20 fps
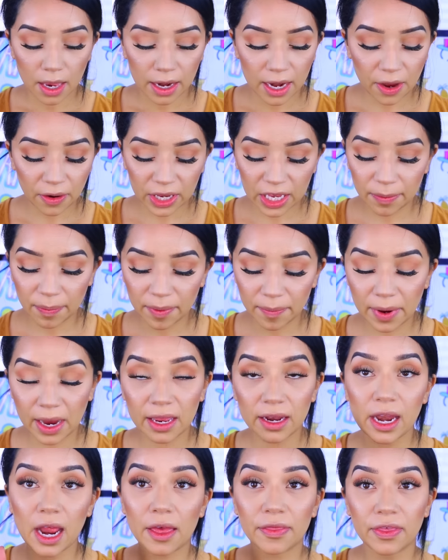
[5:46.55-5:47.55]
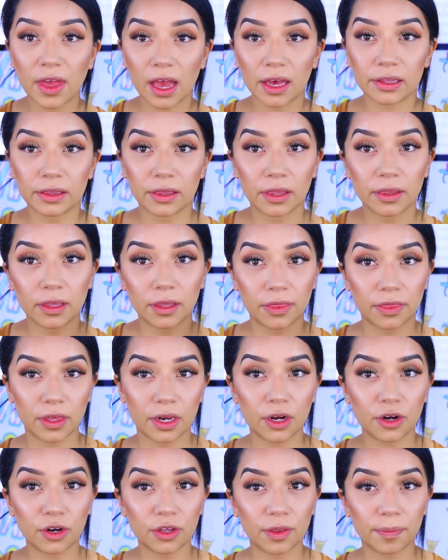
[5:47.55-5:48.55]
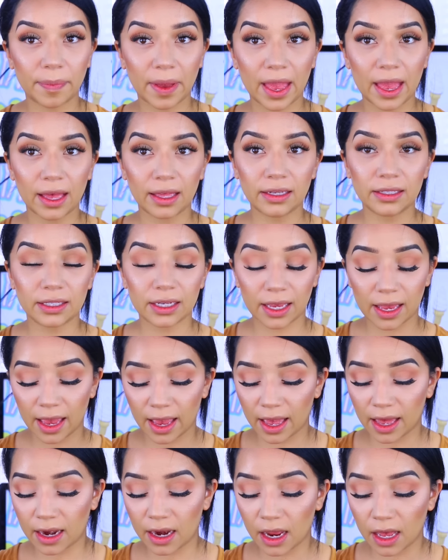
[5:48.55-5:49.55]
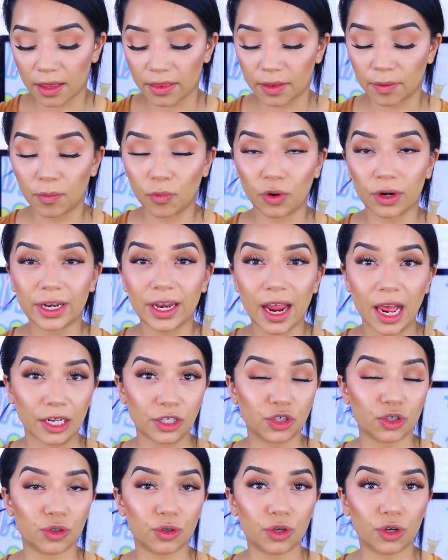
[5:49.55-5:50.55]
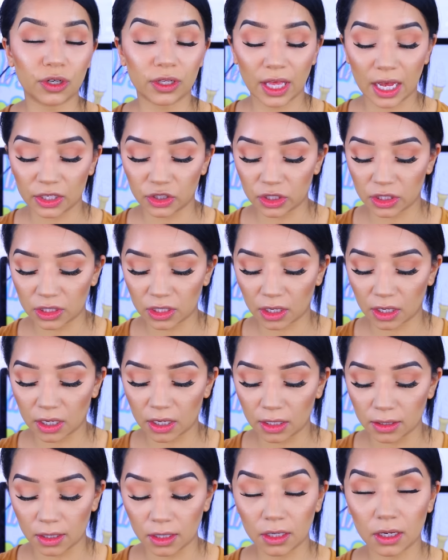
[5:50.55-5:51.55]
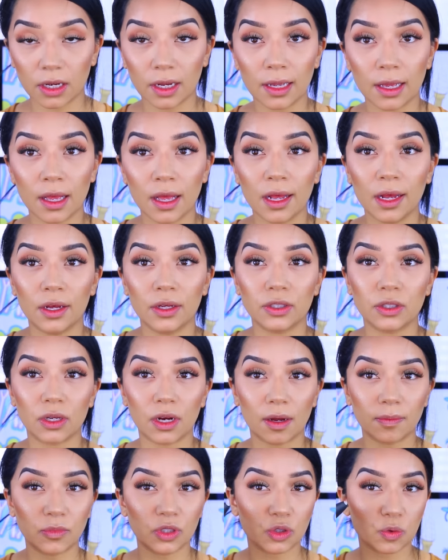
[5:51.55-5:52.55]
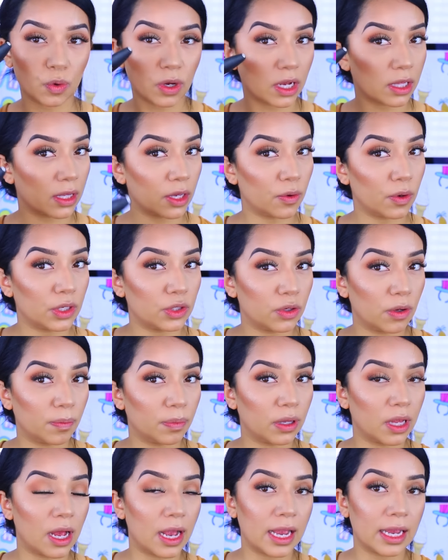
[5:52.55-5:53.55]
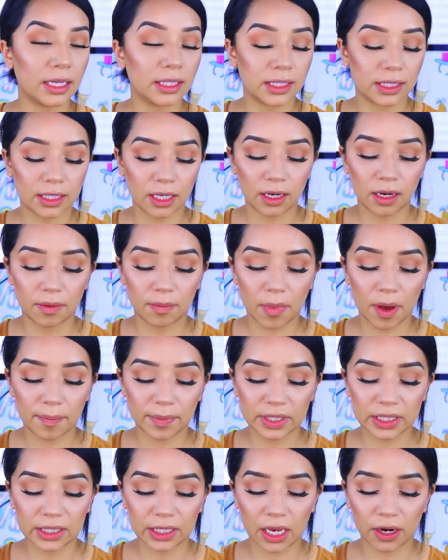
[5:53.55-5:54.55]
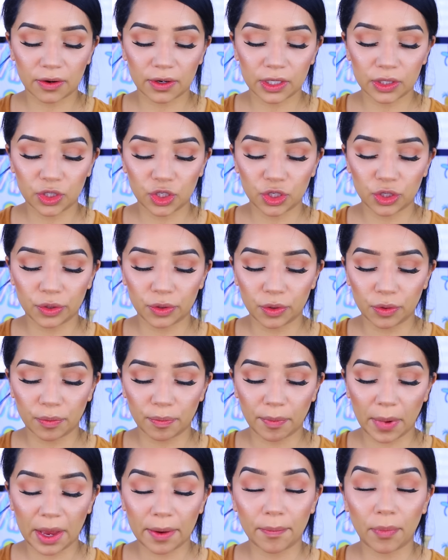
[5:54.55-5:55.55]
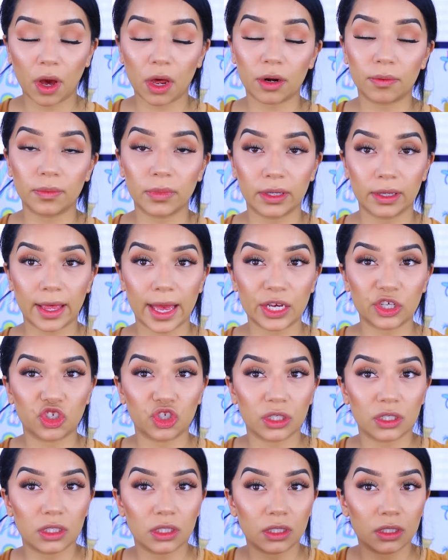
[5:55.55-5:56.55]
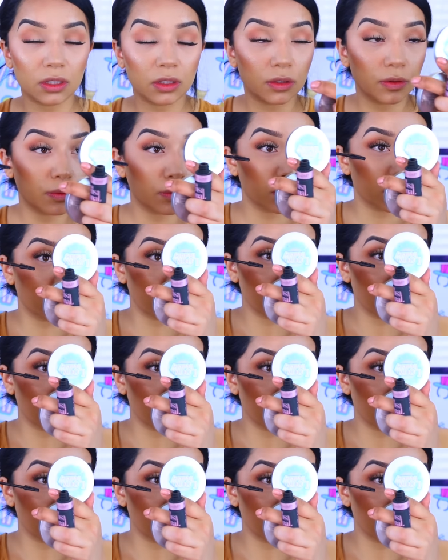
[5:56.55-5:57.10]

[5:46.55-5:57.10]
Now keep in mind that the thinner the band, again, the more natural your lashes are going to look. So now I'm just quickly going to apply some mascara to my bottom lashes.